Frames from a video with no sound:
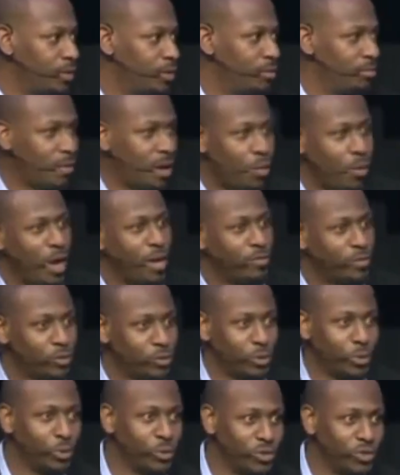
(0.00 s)
my wife is
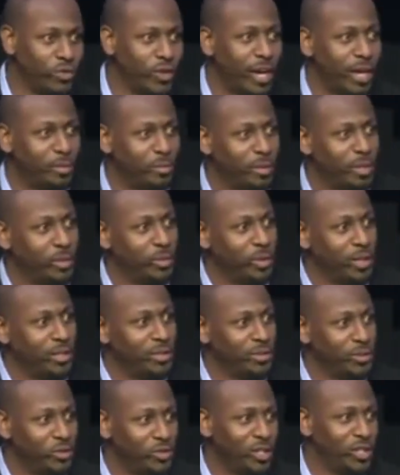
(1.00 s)
crucifying me.
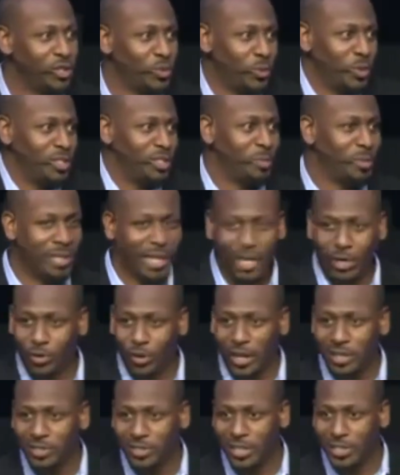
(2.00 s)
Well, you said you wanted to be like
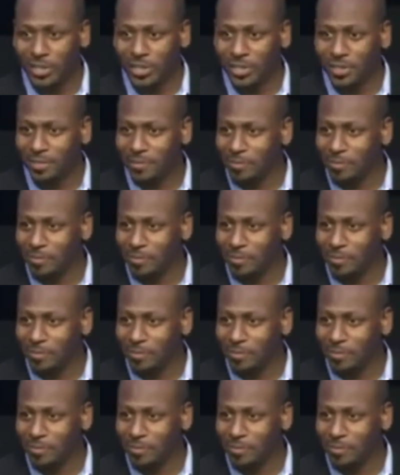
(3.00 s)
Christ, didn't you?